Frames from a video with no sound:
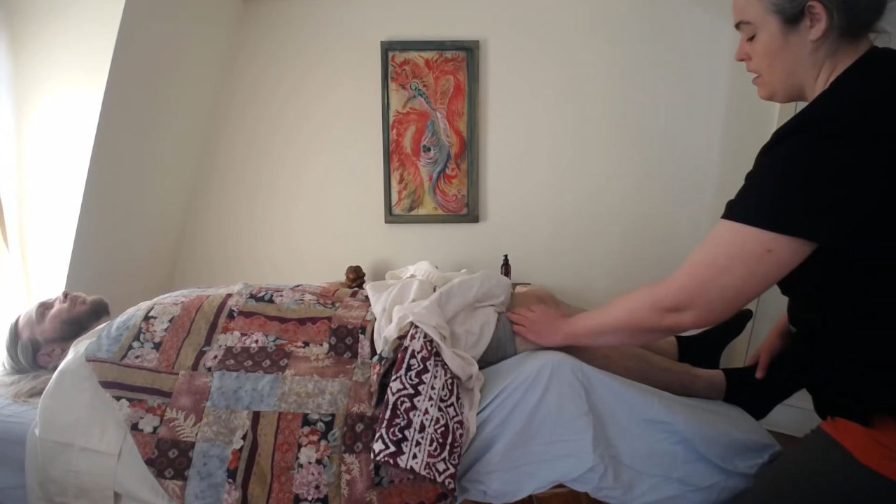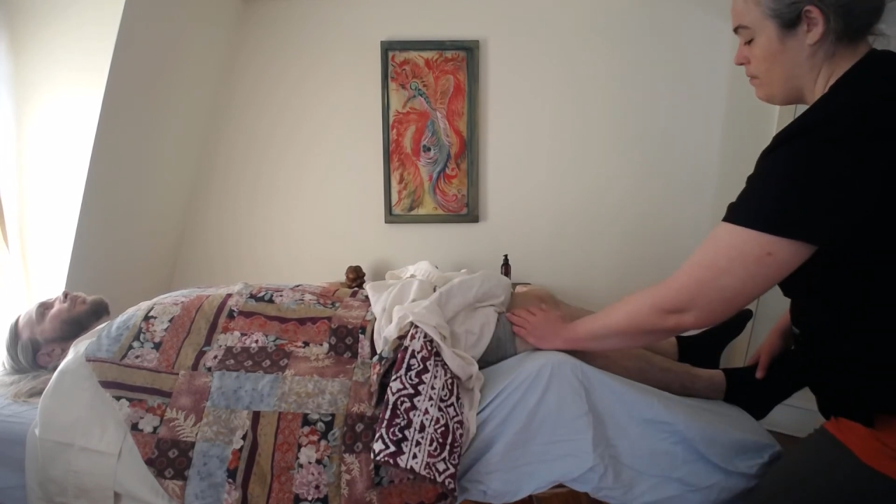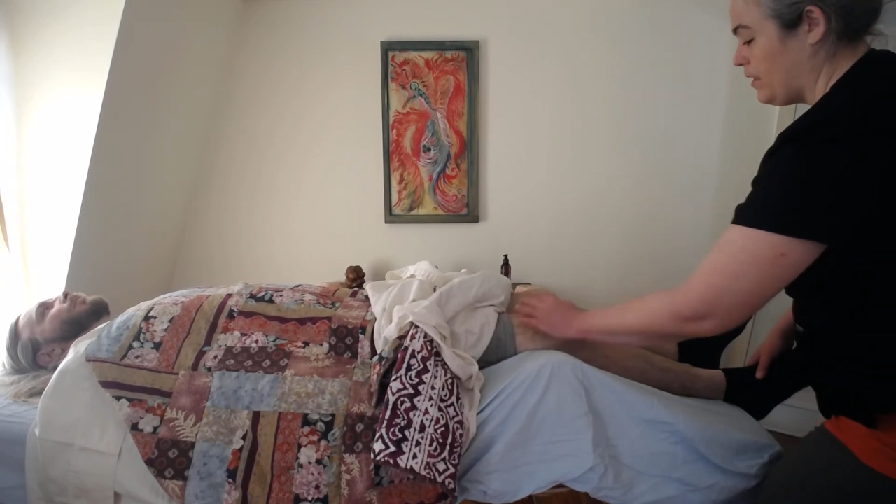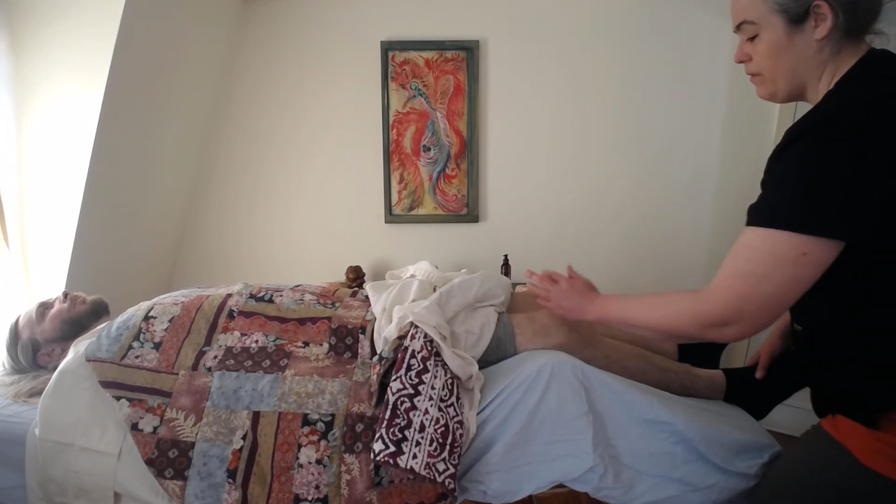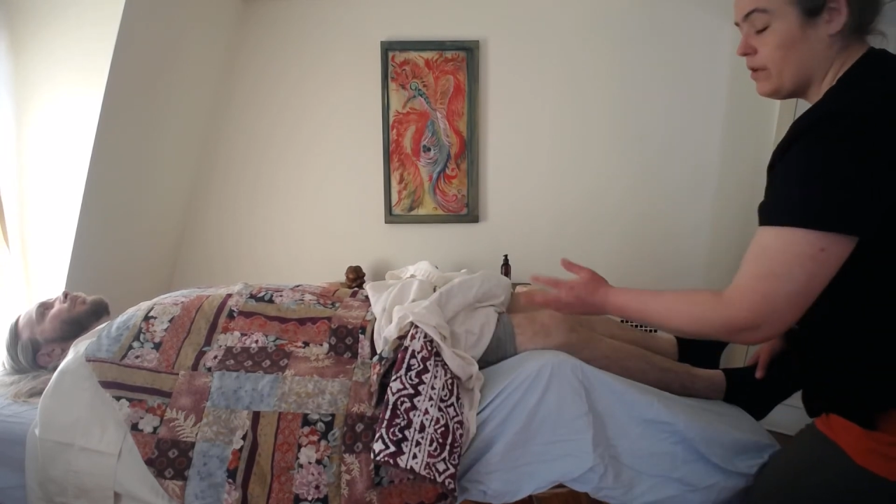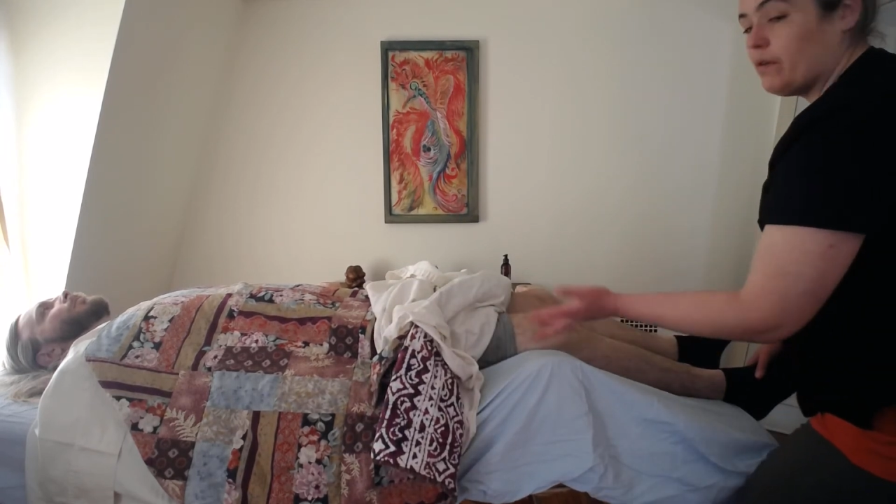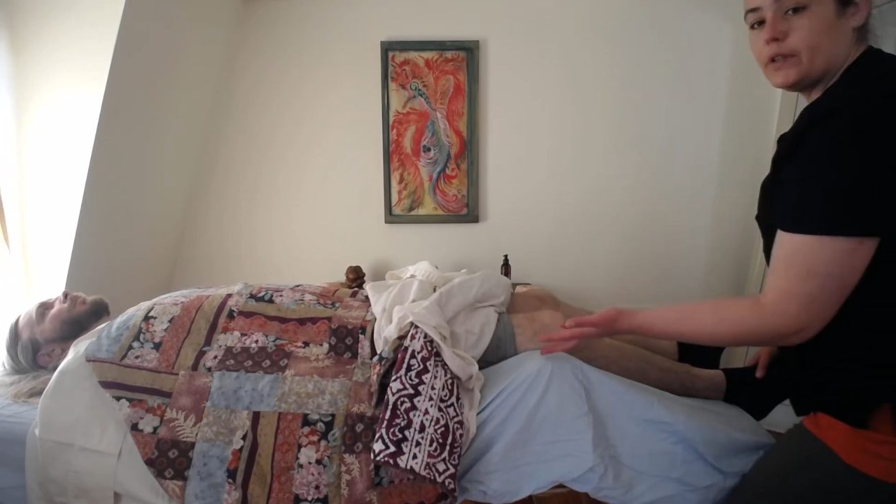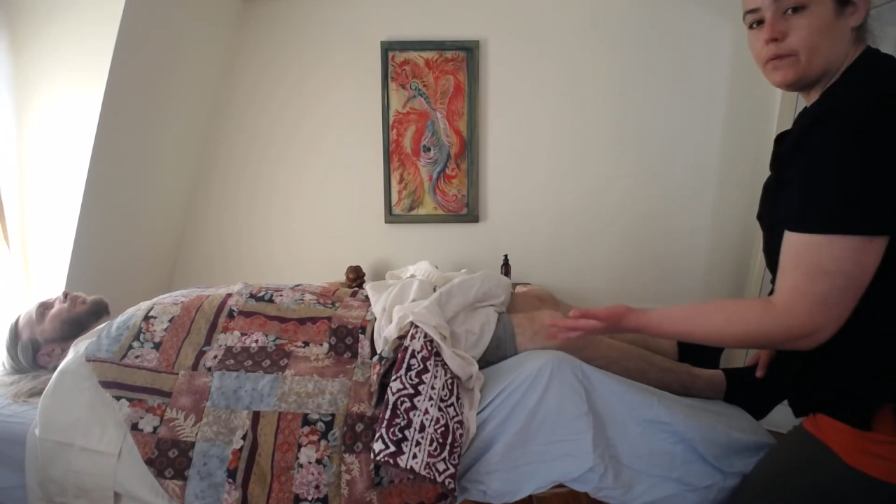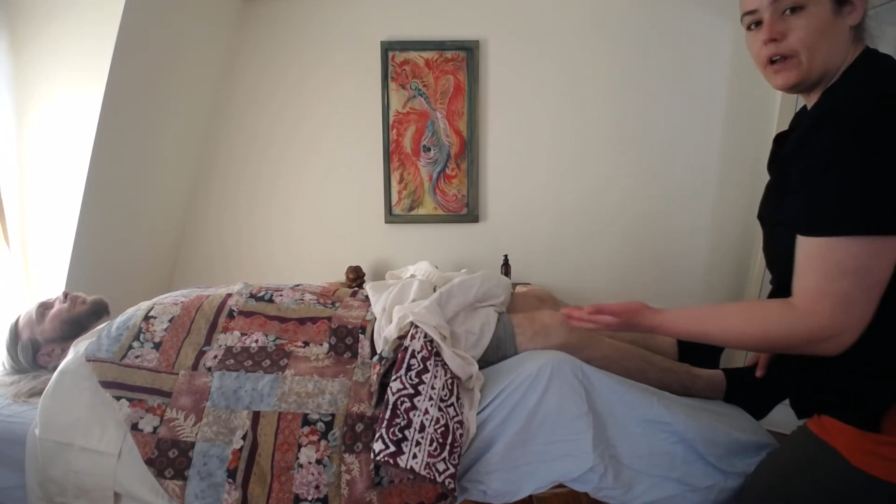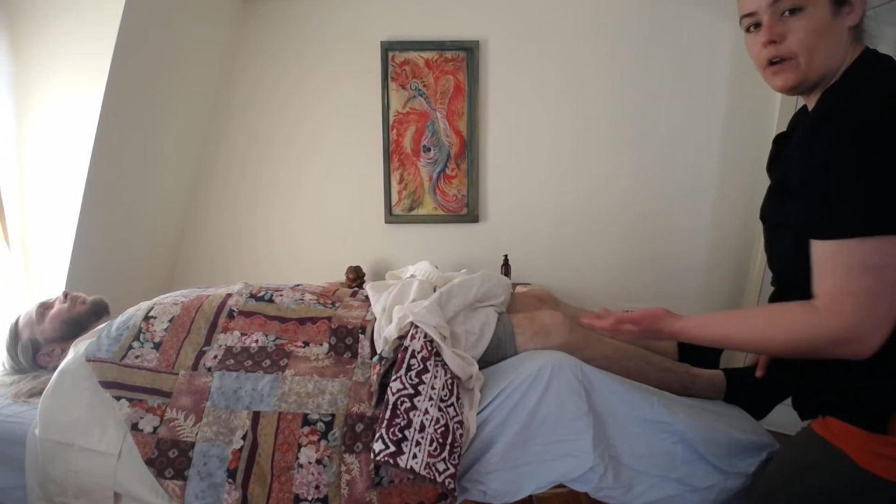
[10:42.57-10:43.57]
But we
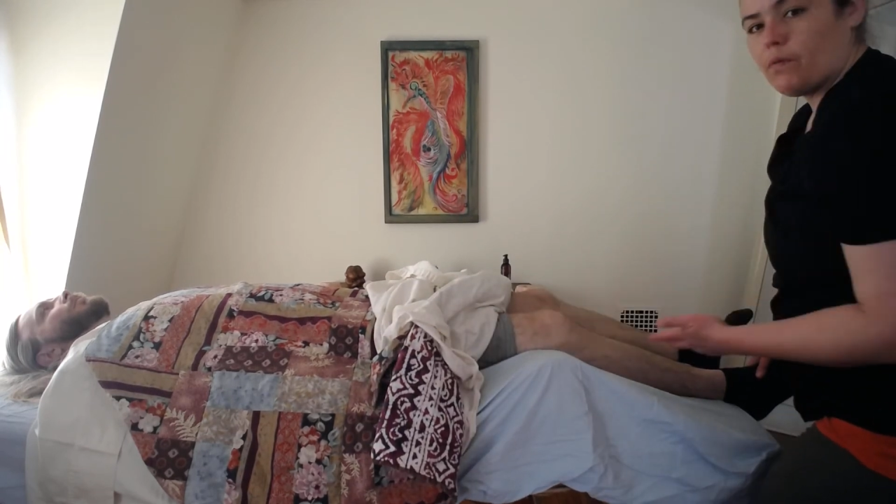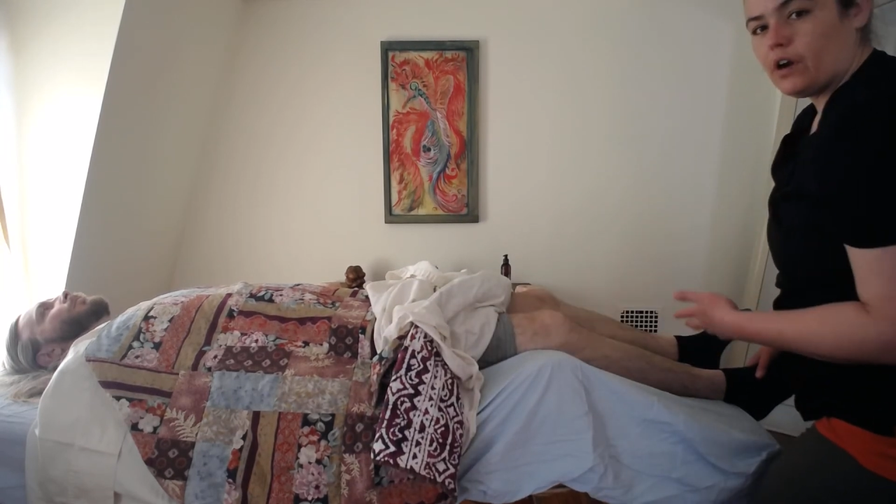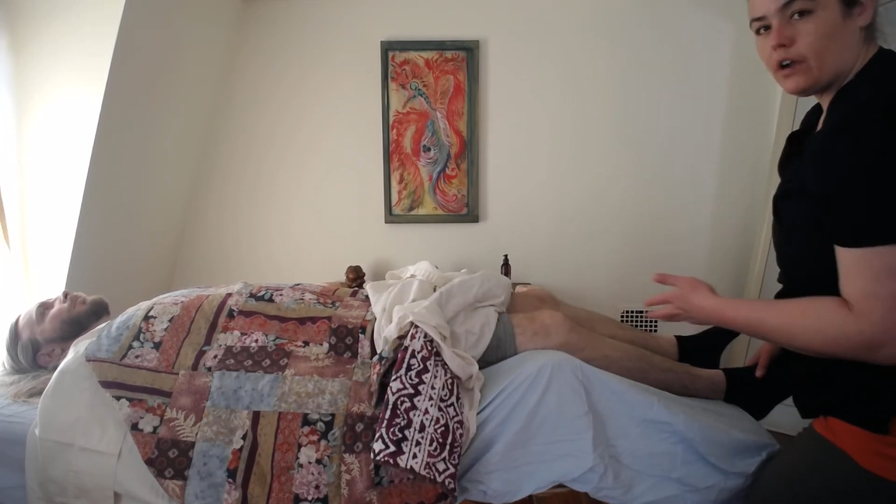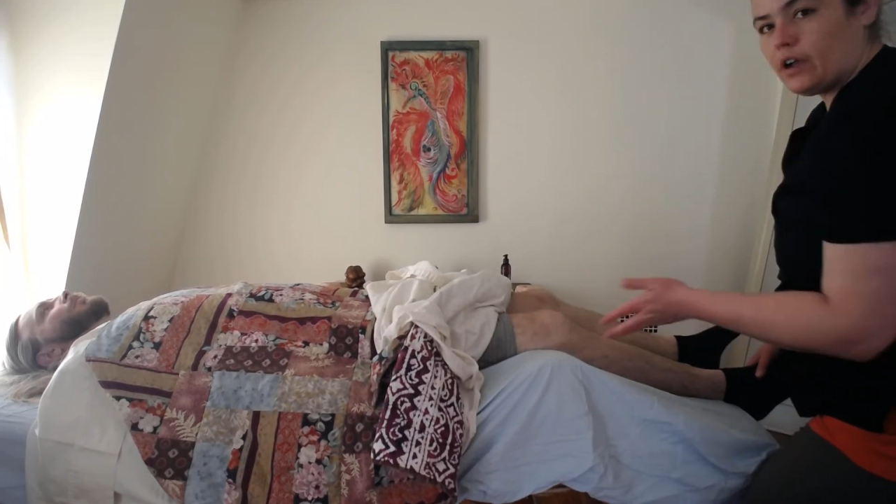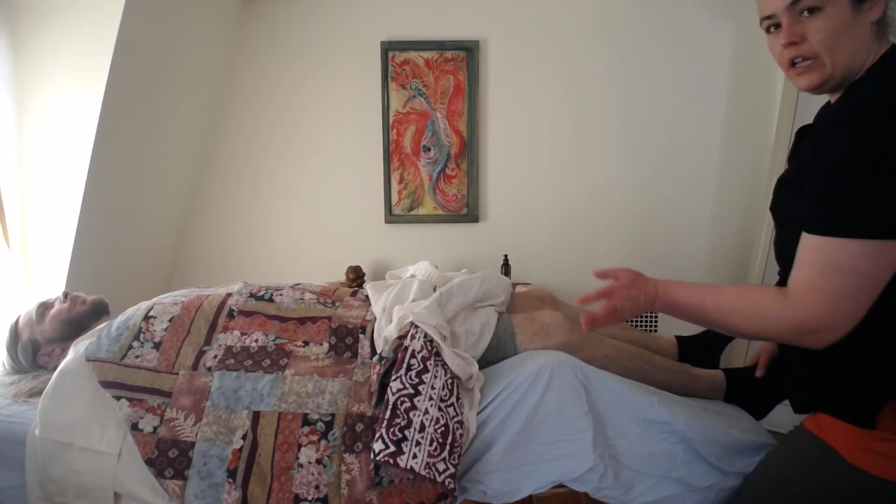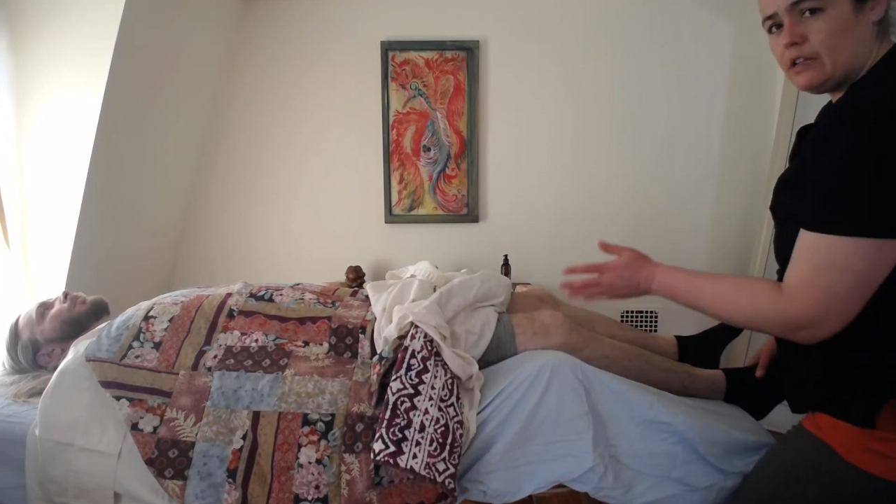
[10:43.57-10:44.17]
always want to work.